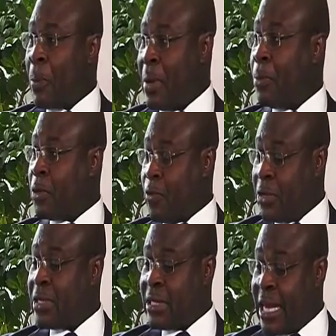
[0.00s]
imports, for
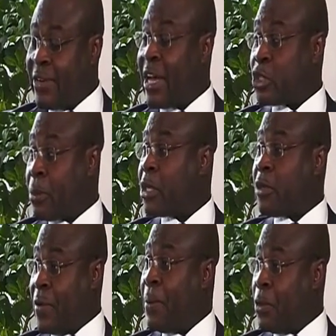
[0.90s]
instance, Nigeria has stopped a lot
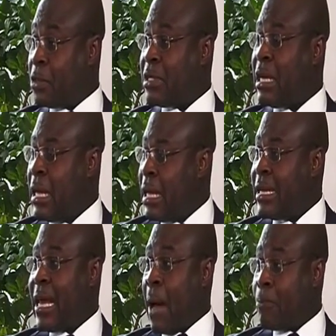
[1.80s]
of imports,
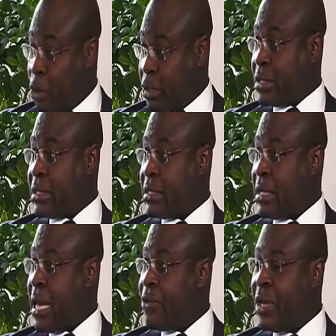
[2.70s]
there are approaches.
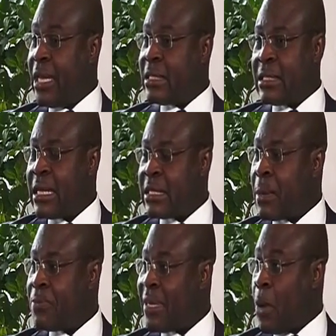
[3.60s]
And really, it's, it's
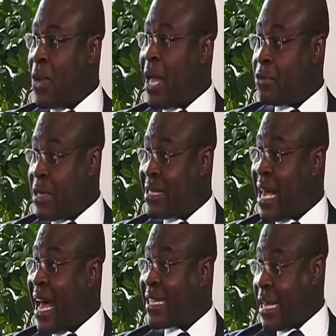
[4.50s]
something that we have to decide
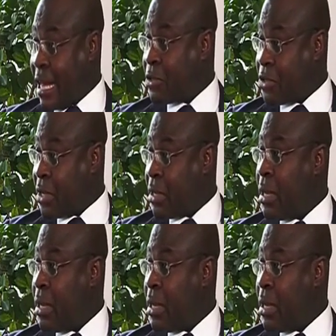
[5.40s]
as a country.